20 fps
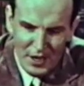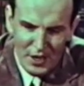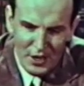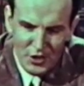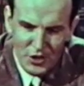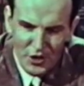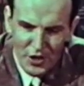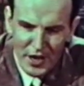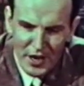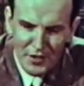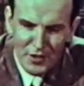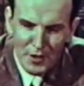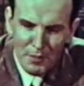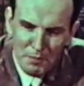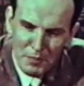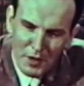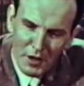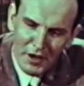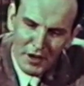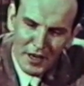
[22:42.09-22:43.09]
During the
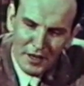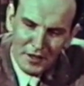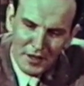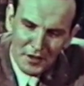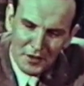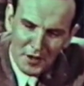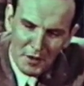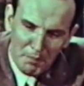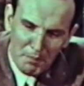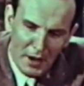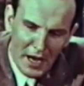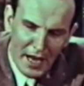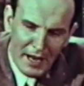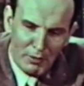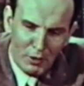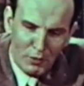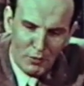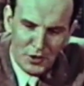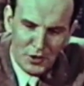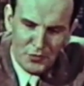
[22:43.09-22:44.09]
period that the
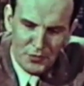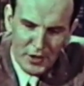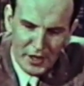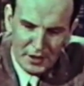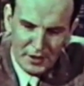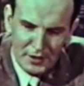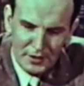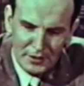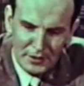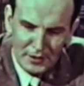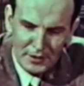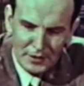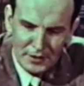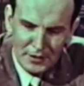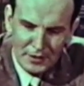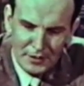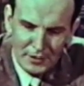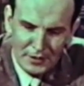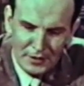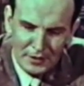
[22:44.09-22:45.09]
Bible was written,
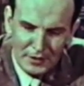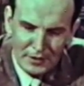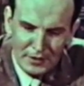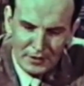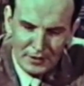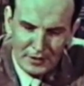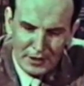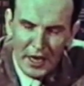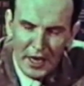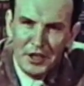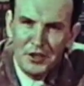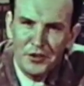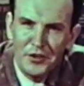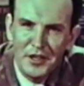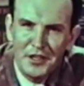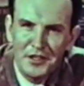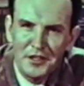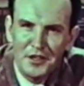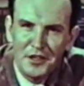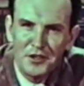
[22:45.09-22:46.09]

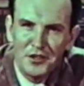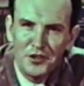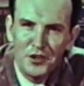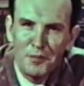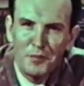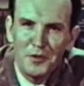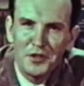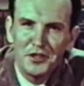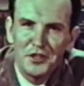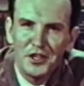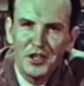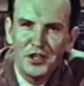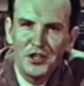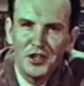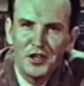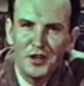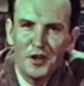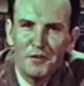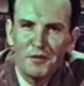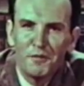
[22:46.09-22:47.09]
ignorance and
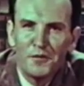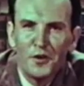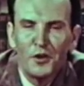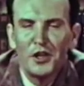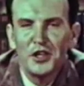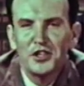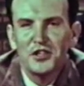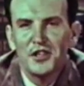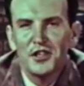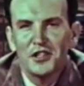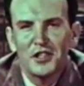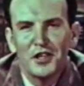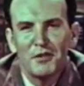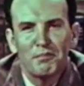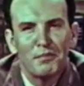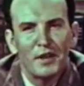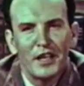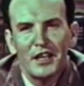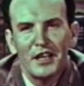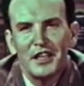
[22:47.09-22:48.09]
superstition and foolishness
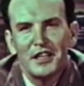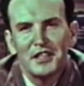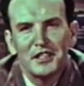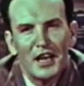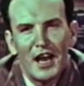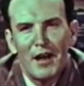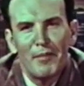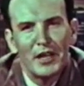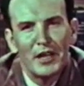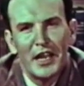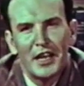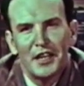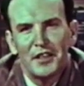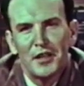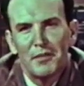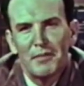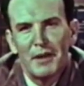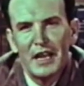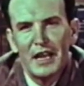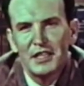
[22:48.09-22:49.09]
completely dominated
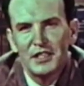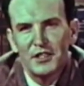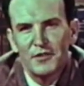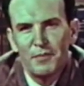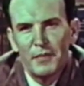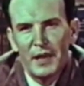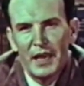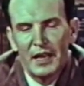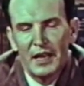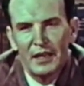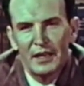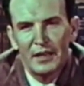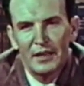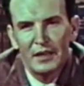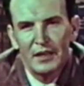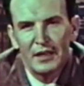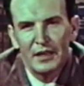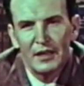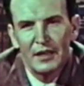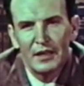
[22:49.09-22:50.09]
the minds of men.
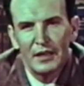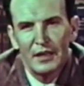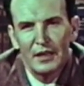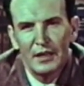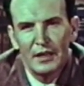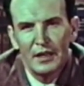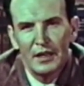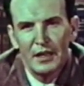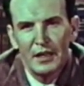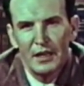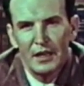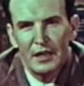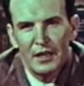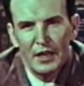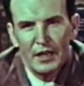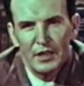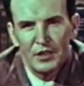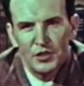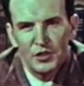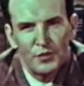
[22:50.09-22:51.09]

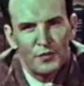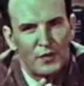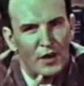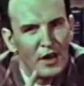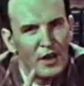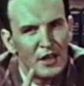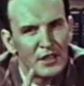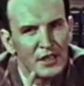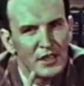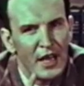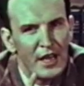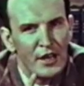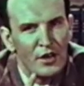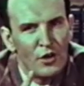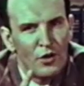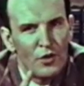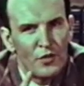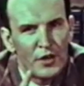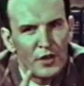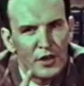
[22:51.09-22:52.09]
So far as I
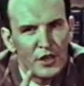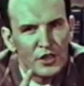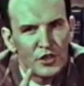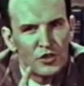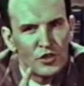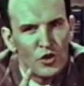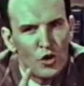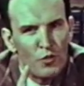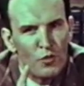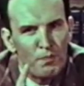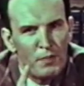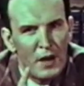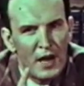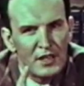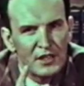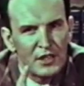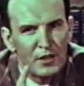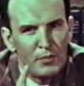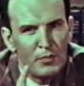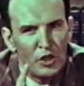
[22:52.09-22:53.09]
know, there is no
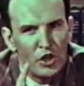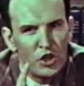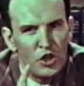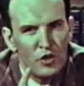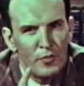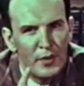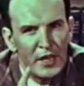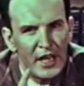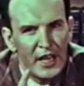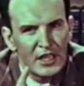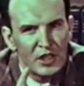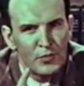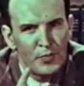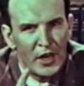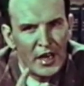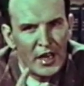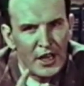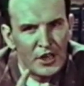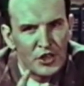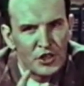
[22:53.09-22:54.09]
possible human
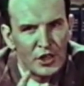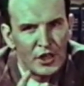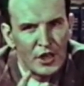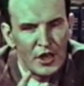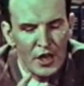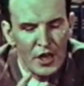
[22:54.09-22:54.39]
explanation